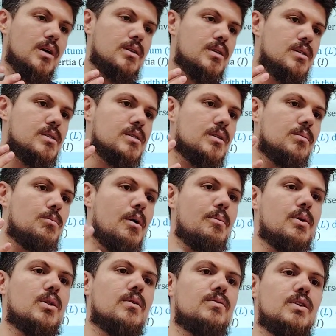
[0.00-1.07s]
it is
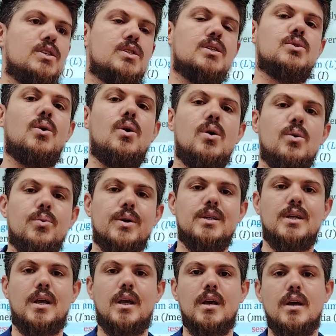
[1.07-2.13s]
moment of inertia is
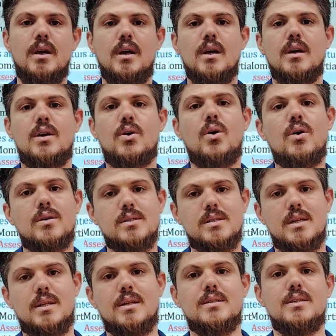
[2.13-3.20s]
already
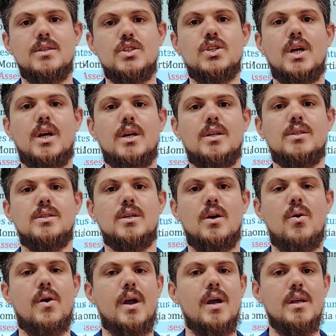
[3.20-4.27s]
constant, doesn't change.
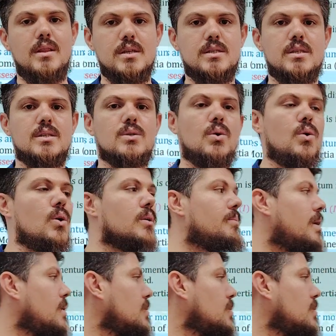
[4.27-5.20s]
Okay, this is all